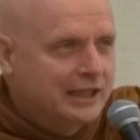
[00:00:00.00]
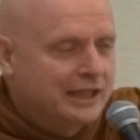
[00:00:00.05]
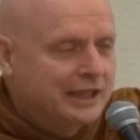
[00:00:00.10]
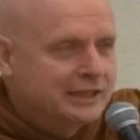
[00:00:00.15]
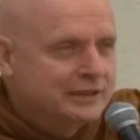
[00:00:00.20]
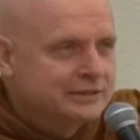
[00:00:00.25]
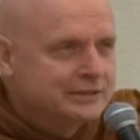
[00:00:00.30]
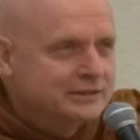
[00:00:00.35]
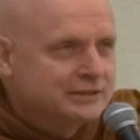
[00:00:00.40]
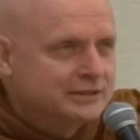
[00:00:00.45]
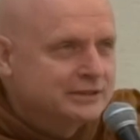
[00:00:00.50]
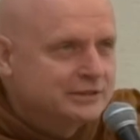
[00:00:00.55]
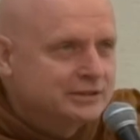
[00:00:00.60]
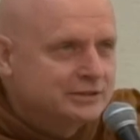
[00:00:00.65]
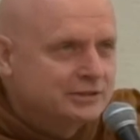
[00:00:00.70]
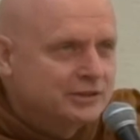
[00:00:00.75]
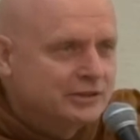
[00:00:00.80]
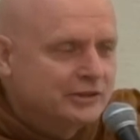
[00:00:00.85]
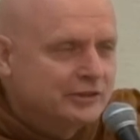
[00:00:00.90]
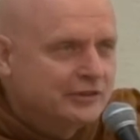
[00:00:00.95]

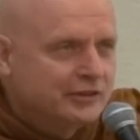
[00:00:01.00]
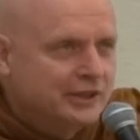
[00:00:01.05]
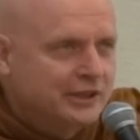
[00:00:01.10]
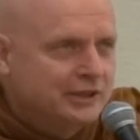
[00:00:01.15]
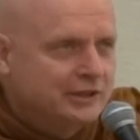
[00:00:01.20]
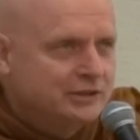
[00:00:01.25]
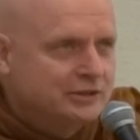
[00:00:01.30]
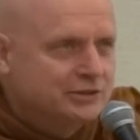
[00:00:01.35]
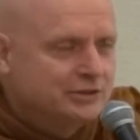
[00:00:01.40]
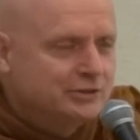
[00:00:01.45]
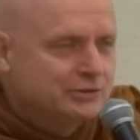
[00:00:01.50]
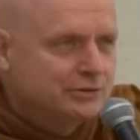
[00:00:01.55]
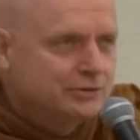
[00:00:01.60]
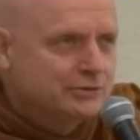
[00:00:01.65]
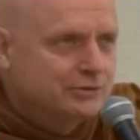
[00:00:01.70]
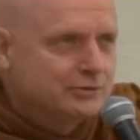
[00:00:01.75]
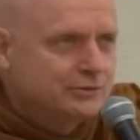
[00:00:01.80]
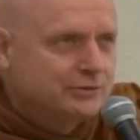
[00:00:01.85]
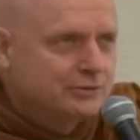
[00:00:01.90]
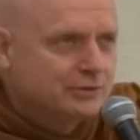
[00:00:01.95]
And the thing
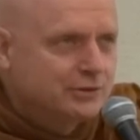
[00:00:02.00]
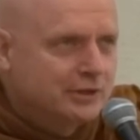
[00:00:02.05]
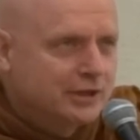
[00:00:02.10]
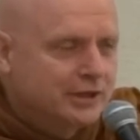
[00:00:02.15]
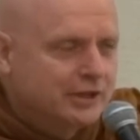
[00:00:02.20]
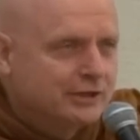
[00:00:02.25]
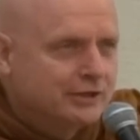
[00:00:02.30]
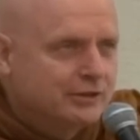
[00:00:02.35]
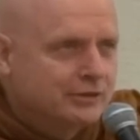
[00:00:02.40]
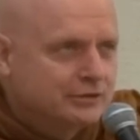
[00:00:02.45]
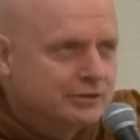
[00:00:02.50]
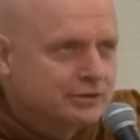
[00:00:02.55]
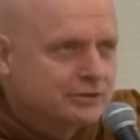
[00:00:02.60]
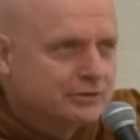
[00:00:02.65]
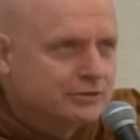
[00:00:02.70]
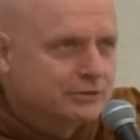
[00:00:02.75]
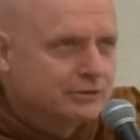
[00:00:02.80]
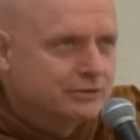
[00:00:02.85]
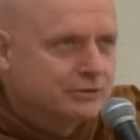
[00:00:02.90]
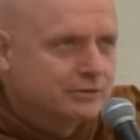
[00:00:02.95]
to like you
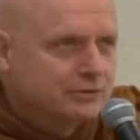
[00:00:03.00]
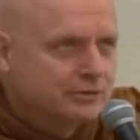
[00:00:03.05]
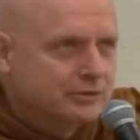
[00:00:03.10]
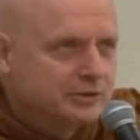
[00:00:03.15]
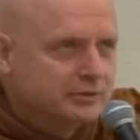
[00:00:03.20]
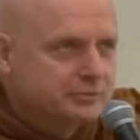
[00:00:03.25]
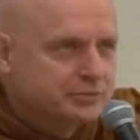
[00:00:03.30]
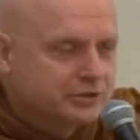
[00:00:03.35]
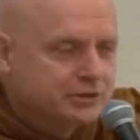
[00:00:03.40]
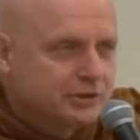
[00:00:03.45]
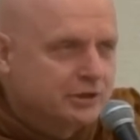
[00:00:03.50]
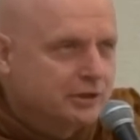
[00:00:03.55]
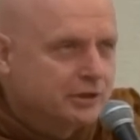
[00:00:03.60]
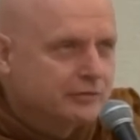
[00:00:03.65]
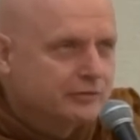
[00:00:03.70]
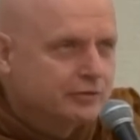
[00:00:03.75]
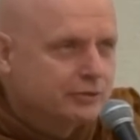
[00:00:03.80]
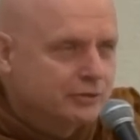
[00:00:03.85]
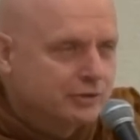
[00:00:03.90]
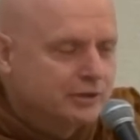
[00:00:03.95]
to
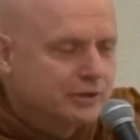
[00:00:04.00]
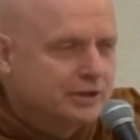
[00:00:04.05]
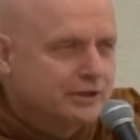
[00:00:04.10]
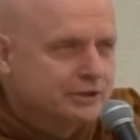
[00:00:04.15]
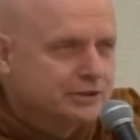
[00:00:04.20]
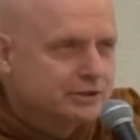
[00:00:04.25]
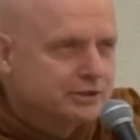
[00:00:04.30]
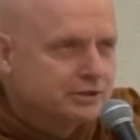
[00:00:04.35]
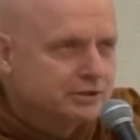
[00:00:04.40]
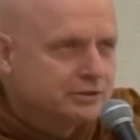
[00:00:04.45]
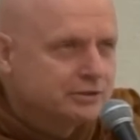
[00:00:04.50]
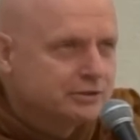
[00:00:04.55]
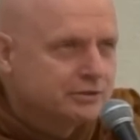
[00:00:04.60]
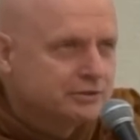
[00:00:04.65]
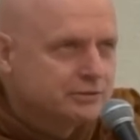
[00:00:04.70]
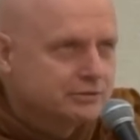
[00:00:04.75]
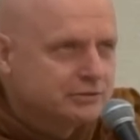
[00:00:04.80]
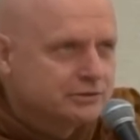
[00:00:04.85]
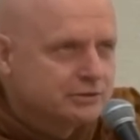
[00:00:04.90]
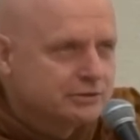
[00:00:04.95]
observe, or at least
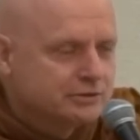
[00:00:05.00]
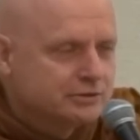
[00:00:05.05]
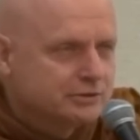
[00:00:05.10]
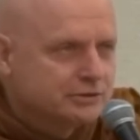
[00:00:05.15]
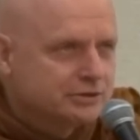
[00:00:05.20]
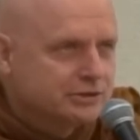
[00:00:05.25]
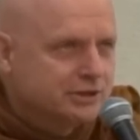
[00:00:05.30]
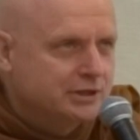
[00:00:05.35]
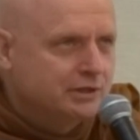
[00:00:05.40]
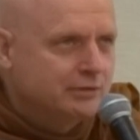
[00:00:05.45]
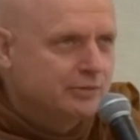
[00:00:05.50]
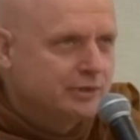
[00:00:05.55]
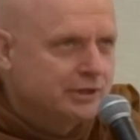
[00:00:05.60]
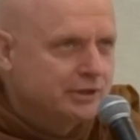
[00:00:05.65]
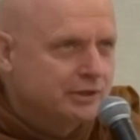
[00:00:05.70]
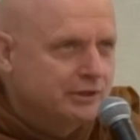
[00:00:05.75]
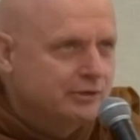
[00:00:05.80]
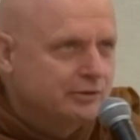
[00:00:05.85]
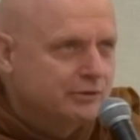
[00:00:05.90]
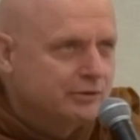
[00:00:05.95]
to see
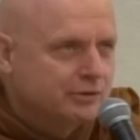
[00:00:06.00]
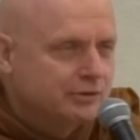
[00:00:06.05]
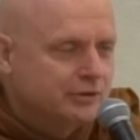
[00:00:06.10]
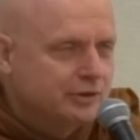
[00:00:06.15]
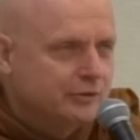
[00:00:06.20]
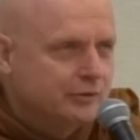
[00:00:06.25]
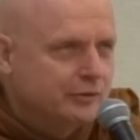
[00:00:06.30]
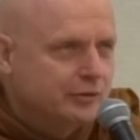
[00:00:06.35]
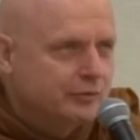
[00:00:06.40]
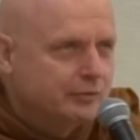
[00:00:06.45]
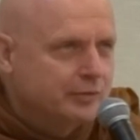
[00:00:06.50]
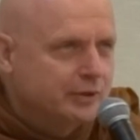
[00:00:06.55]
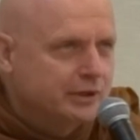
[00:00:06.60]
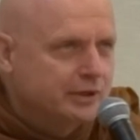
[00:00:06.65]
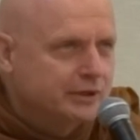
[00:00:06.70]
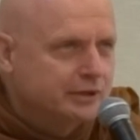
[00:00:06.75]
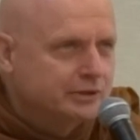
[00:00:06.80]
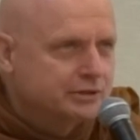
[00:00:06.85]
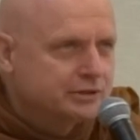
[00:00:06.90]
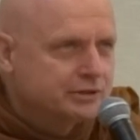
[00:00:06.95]
whether you agree with me,
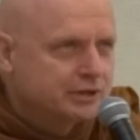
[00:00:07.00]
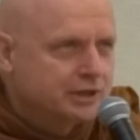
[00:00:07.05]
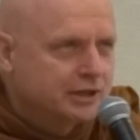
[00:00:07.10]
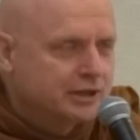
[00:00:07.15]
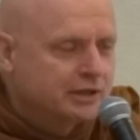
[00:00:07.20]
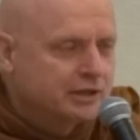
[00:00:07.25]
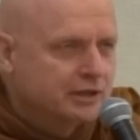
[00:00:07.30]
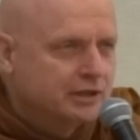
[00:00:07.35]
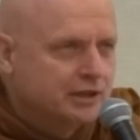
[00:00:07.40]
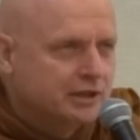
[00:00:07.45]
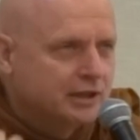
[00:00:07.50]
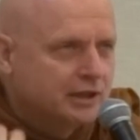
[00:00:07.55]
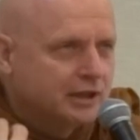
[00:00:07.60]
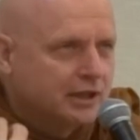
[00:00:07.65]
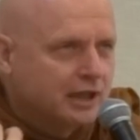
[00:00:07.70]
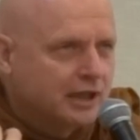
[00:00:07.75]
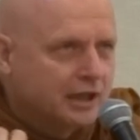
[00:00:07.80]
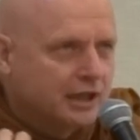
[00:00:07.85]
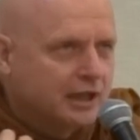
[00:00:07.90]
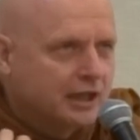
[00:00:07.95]
is that
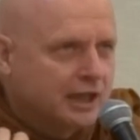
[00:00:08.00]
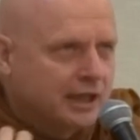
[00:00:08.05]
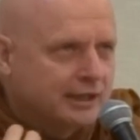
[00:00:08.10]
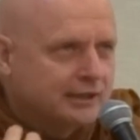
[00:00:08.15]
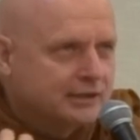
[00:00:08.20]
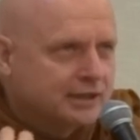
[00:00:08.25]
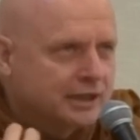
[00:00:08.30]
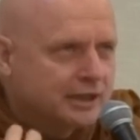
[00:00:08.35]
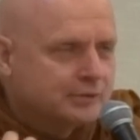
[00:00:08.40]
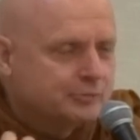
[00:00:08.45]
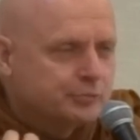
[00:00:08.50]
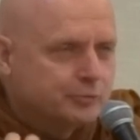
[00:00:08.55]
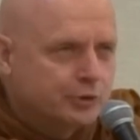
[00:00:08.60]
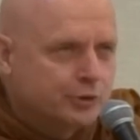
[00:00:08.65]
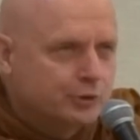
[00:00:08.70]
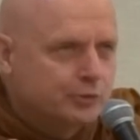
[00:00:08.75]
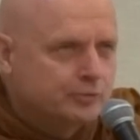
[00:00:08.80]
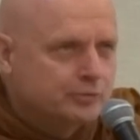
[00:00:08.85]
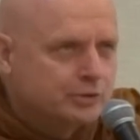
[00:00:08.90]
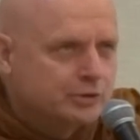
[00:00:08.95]
at that
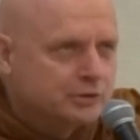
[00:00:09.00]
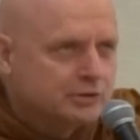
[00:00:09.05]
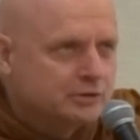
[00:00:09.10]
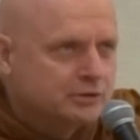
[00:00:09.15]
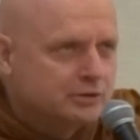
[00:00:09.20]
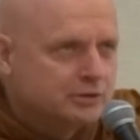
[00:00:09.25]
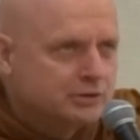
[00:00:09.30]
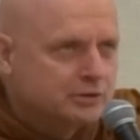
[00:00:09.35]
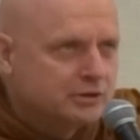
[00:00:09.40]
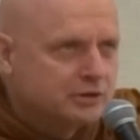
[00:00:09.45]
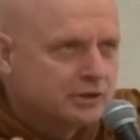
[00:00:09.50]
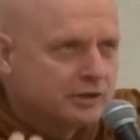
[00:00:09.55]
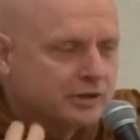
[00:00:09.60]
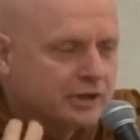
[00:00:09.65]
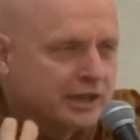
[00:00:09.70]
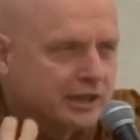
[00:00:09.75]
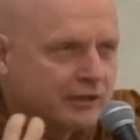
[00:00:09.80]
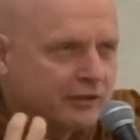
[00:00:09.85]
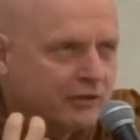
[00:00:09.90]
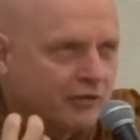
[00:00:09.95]
moment
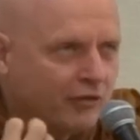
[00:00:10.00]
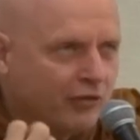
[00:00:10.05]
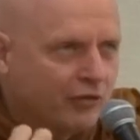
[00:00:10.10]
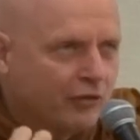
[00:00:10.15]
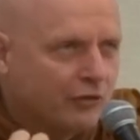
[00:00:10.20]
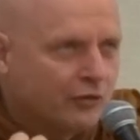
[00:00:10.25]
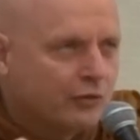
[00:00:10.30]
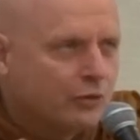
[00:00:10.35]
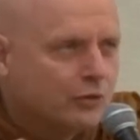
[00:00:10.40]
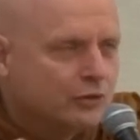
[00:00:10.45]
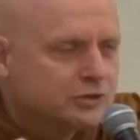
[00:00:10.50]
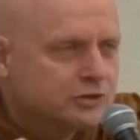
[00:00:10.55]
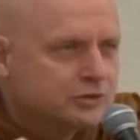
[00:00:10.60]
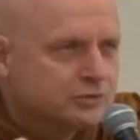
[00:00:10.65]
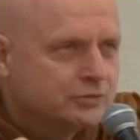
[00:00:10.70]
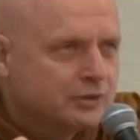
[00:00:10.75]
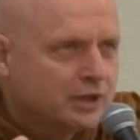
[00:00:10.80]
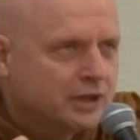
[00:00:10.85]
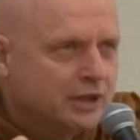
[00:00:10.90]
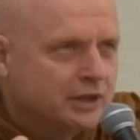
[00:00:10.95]
that the thought
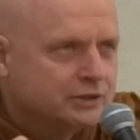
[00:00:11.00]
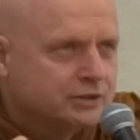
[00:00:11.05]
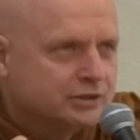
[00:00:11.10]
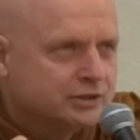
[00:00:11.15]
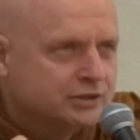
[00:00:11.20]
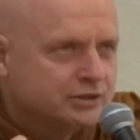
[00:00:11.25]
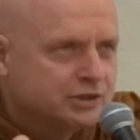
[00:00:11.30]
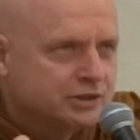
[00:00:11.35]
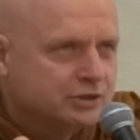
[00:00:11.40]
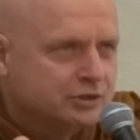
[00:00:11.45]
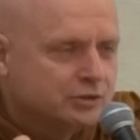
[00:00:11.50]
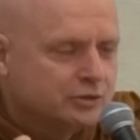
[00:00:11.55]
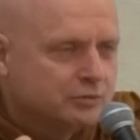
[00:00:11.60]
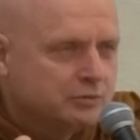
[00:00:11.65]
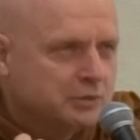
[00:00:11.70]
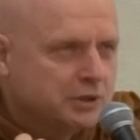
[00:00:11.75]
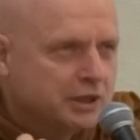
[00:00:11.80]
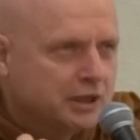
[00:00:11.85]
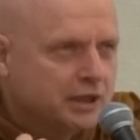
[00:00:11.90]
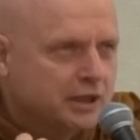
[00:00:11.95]
arises in
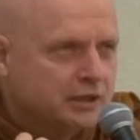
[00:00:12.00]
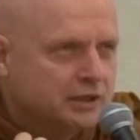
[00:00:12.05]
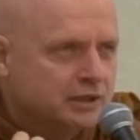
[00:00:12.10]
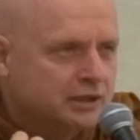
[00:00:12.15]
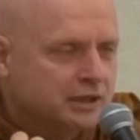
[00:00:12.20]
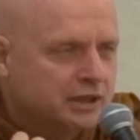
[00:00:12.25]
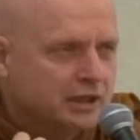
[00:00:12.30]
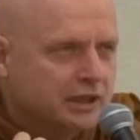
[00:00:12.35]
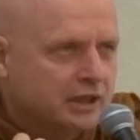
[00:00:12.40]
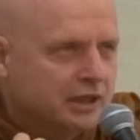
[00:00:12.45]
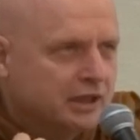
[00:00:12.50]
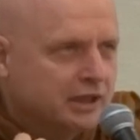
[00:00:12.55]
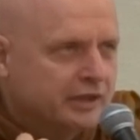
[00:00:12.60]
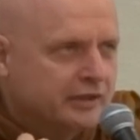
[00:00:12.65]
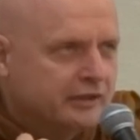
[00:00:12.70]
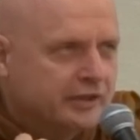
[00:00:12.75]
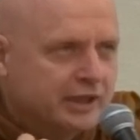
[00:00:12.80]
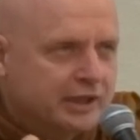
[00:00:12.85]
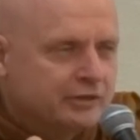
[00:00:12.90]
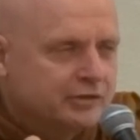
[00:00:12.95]
your mind,
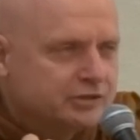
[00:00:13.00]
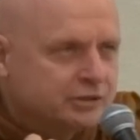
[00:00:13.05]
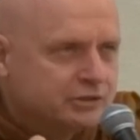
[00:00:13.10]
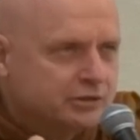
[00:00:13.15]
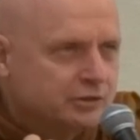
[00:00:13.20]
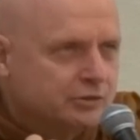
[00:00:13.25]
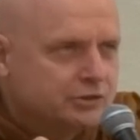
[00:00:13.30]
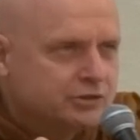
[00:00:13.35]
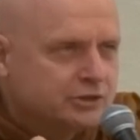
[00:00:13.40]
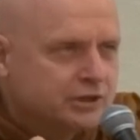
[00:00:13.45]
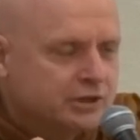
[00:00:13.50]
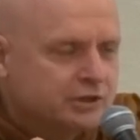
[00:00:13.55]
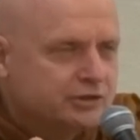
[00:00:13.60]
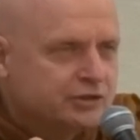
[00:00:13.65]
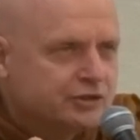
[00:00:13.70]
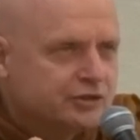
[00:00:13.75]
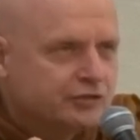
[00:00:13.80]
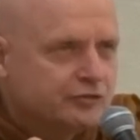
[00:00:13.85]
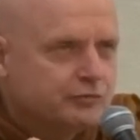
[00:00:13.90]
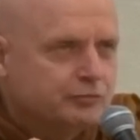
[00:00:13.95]
there is no
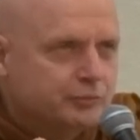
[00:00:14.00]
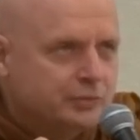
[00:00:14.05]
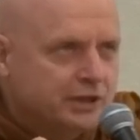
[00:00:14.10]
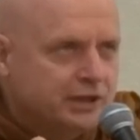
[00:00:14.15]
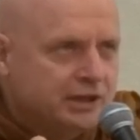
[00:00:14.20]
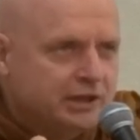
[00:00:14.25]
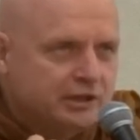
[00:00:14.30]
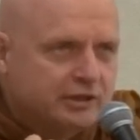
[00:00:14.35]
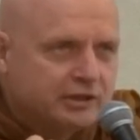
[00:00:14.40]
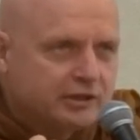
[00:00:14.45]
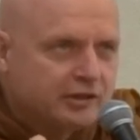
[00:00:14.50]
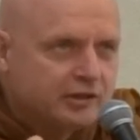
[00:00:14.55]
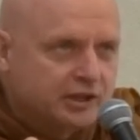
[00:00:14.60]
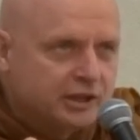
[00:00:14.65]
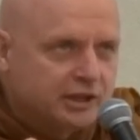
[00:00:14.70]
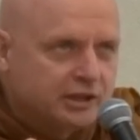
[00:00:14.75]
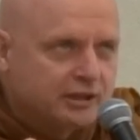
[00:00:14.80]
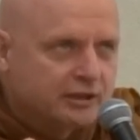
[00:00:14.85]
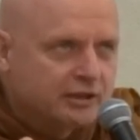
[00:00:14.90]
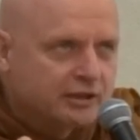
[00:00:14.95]
sense of me, the
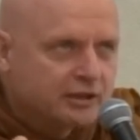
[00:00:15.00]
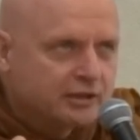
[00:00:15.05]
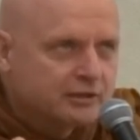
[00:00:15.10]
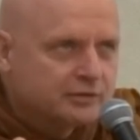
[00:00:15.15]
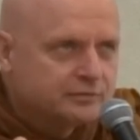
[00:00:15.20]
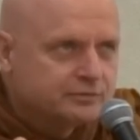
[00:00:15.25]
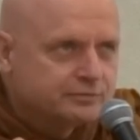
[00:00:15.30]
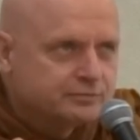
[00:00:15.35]
thinker.